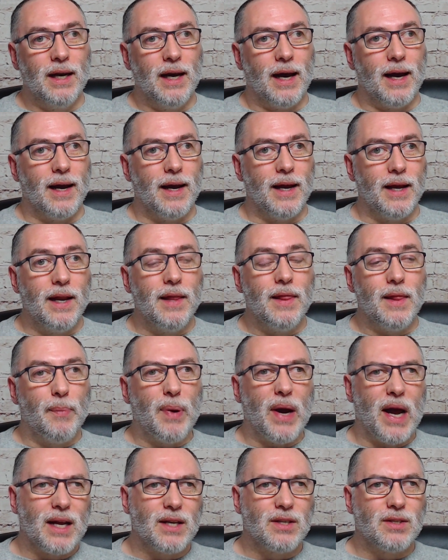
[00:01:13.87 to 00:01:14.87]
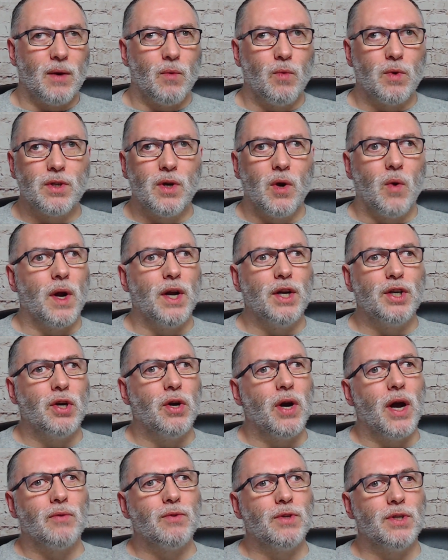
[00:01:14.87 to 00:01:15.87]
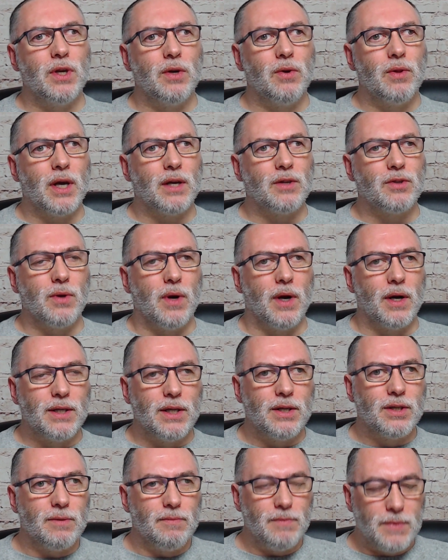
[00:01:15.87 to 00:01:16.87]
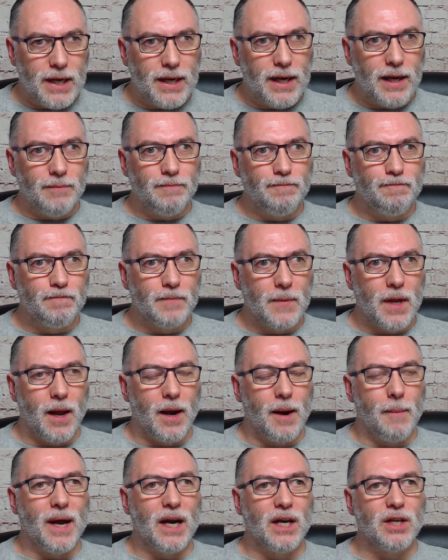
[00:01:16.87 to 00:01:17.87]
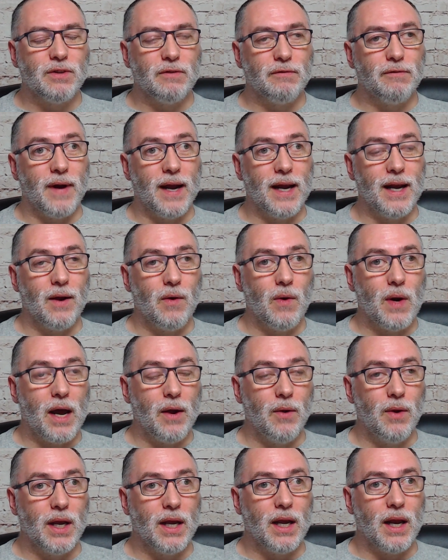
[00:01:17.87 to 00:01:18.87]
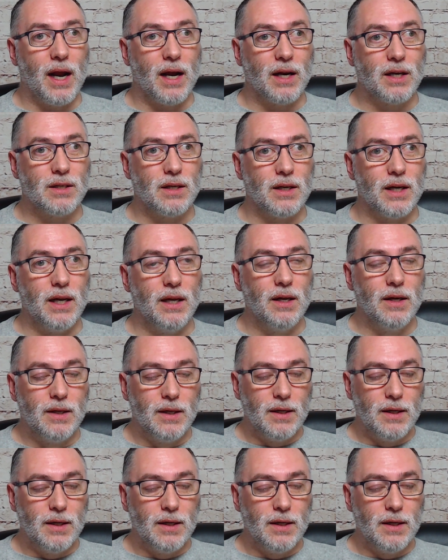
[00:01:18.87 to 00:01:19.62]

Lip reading: And in the past, I wasn't quite sure how to do that, so I did some digging and I managed to find out how you can actually